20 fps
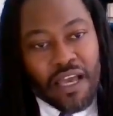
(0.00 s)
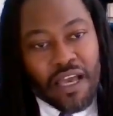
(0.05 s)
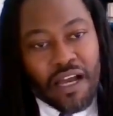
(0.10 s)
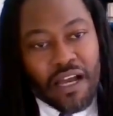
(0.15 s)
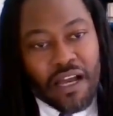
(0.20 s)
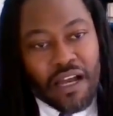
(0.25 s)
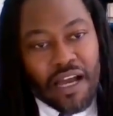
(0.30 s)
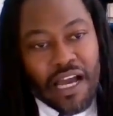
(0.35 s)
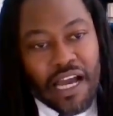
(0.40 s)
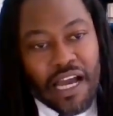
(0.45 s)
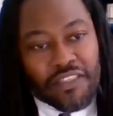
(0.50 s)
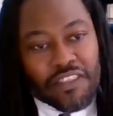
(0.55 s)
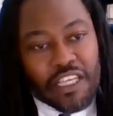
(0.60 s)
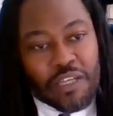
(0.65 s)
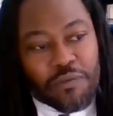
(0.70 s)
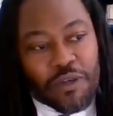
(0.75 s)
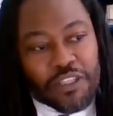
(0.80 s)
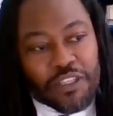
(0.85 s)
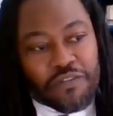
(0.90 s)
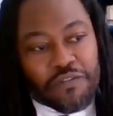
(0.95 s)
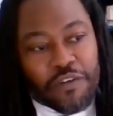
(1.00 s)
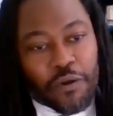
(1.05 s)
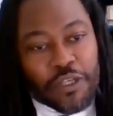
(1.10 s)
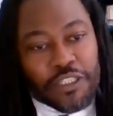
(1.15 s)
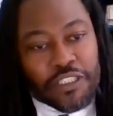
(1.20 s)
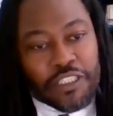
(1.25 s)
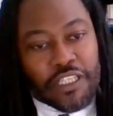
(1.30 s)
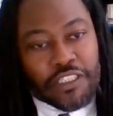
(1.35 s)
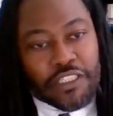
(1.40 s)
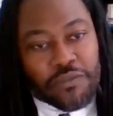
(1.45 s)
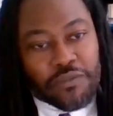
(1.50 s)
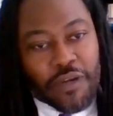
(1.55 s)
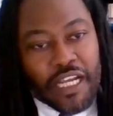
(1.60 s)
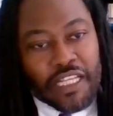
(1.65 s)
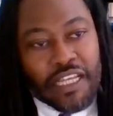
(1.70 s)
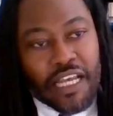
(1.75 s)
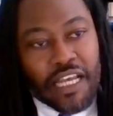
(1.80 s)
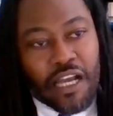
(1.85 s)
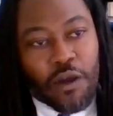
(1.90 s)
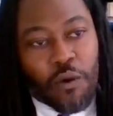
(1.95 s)
I think what the focus is
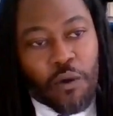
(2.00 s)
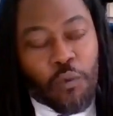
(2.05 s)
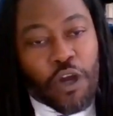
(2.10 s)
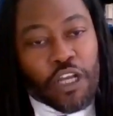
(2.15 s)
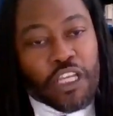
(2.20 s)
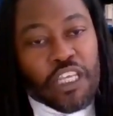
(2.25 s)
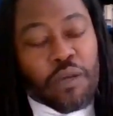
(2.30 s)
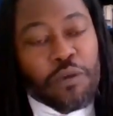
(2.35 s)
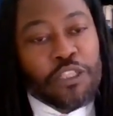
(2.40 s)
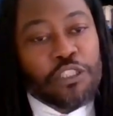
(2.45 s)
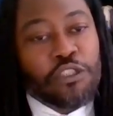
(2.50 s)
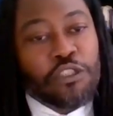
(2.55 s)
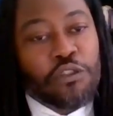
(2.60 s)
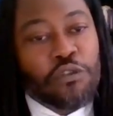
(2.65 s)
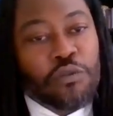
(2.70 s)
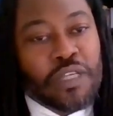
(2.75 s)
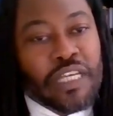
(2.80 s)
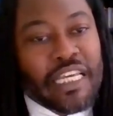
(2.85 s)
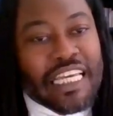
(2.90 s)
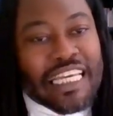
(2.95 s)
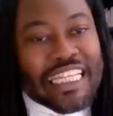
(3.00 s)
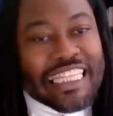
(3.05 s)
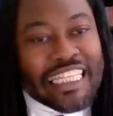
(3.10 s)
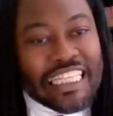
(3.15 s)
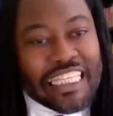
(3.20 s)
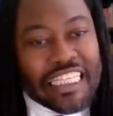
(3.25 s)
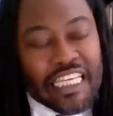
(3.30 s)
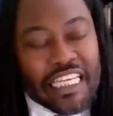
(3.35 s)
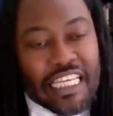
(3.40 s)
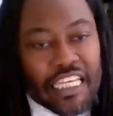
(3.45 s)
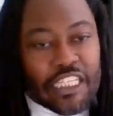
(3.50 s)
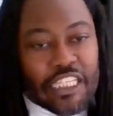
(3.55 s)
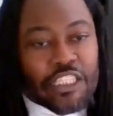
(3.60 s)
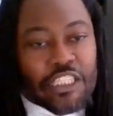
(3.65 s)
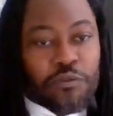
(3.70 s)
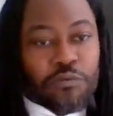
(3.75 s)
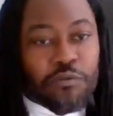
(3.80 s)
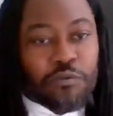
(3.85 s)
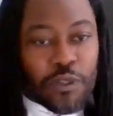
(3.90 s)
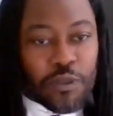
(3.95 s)
right now, what can we do in the
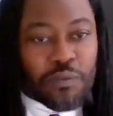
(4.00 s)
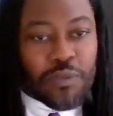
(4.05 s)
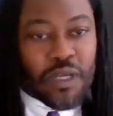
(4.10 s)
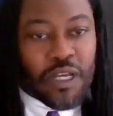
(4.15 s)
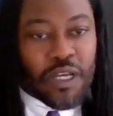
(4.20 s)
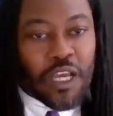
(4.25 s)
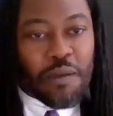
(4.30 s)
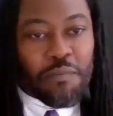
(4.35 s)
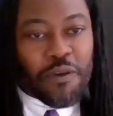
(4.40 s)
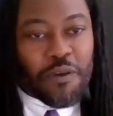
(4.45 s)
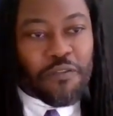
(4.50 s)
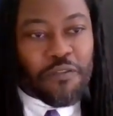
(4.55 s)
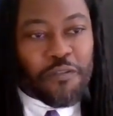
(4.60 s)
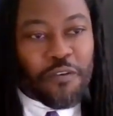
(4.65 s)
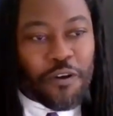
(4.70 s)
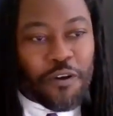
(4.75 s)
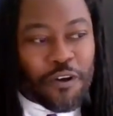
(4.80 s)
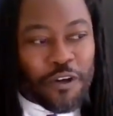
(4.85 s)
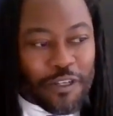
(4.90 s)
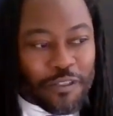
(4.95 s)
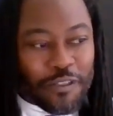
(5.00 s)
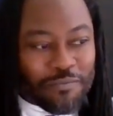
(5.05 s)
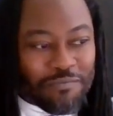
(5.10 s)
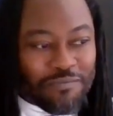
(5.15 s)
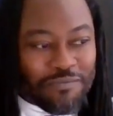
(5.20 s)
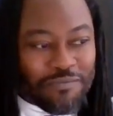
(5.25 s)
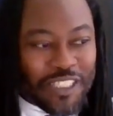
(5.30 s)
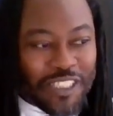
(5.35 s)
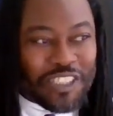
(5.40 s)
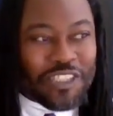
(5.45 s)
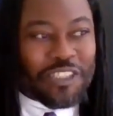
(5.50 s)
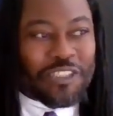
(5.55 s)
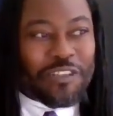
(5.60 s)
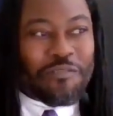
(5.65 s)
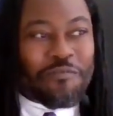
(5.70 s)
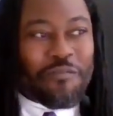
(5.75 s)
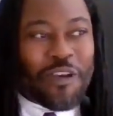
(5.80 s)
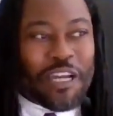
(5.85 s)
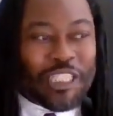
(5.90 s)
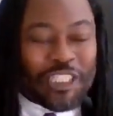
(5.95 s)
interim before this
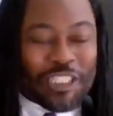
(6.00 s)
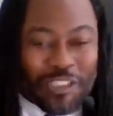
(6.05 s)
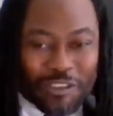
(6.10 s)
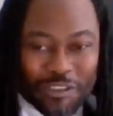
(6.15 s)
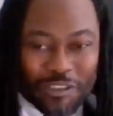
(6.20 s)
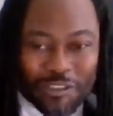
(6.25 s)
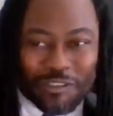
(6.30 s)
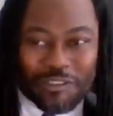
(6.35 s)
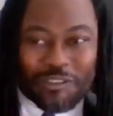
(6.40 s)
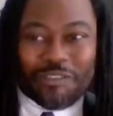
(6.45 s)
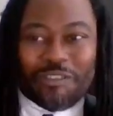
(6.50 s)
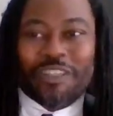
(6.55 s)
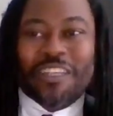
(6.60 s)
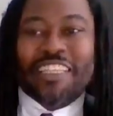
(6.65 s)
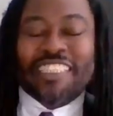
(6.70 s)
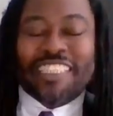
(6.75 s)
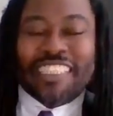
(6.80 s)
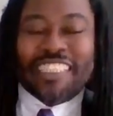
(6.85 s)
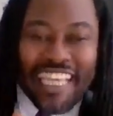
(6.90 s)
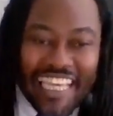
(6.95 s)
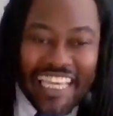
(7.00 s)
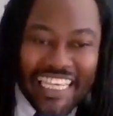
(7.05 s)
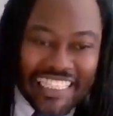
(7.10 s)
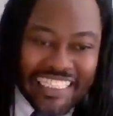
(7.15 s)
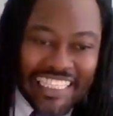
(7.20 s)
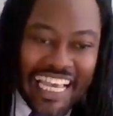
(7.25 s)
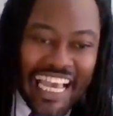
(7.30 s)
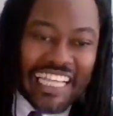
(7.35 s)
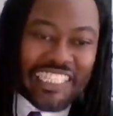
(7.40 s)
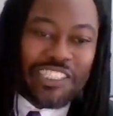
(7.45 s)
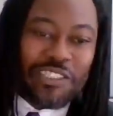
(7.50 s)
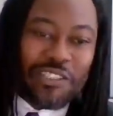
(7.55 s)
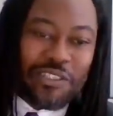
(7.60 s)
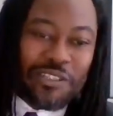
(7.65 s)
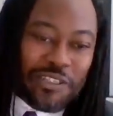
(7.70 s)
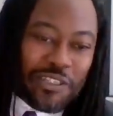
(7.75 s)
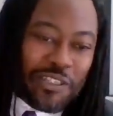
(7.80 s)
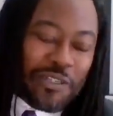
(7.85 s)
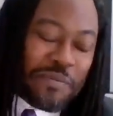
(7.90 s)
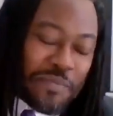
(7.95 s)
generational change has to
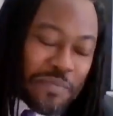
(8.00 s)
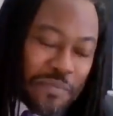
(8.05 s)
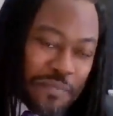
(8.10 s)
occur?